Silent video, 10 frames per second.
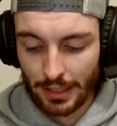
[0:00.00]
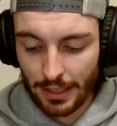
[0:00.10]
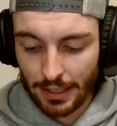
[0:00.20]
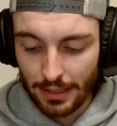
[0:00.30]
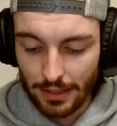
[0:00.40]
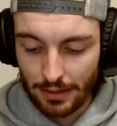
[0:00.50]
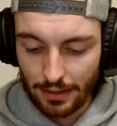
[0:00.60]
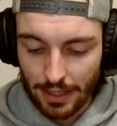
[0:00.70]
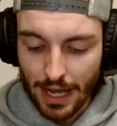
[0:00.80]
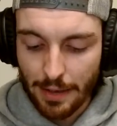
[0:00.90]

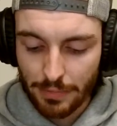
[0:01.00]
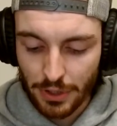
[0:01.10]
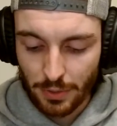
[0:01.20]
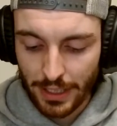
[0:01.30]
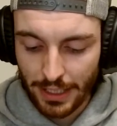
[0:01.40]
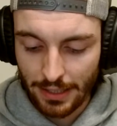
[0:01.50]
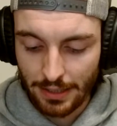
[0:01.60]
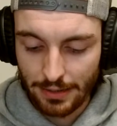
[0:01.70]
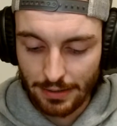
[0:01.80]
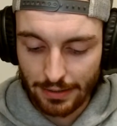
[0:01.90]
The gap between
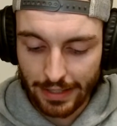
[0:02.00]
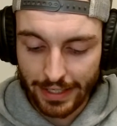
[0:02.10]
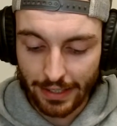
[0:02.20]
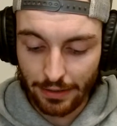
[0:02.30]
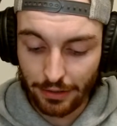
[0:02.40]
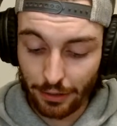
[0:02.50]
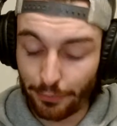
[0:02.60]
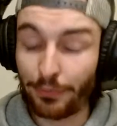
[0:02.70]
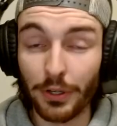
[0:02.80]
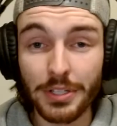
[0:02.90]
your
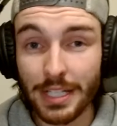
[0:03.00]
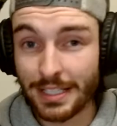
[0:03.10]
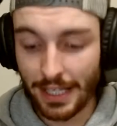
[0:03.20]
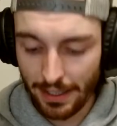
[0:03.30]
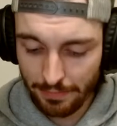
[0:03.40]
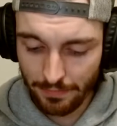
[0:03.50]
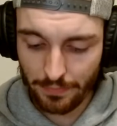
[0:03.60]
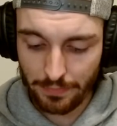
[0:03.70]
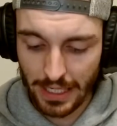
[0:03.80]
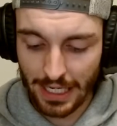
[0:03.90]
first exam
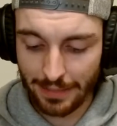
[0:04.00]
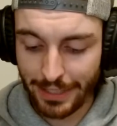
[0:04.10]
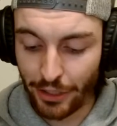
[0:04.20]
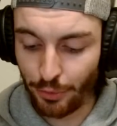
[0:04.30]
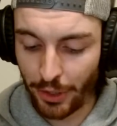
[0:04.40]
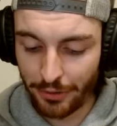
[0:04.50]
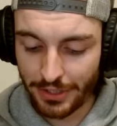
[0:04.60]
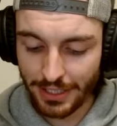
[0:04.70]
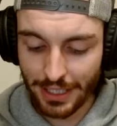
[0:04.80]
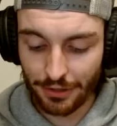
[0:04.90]
being on page
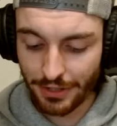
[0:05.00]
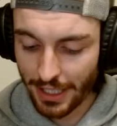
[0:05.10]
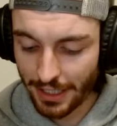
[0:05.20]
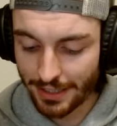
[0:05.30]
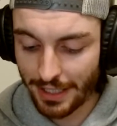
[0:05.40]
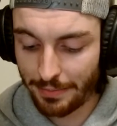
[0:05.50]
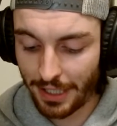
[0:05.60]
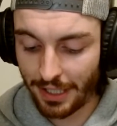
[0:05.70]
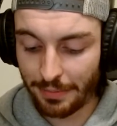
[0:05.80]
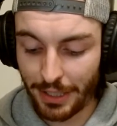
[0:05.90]
106 and your second exam
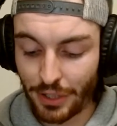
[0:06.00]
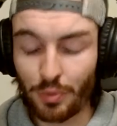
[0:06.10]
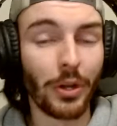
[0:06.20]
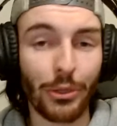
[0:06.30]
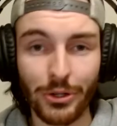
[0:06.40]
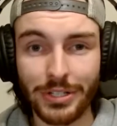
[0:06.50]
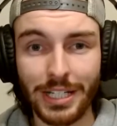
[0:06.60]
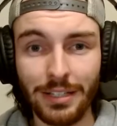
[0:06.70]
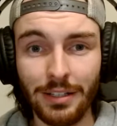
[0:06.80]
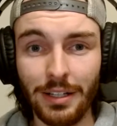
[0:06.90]
being on page
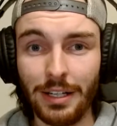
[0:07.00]
113,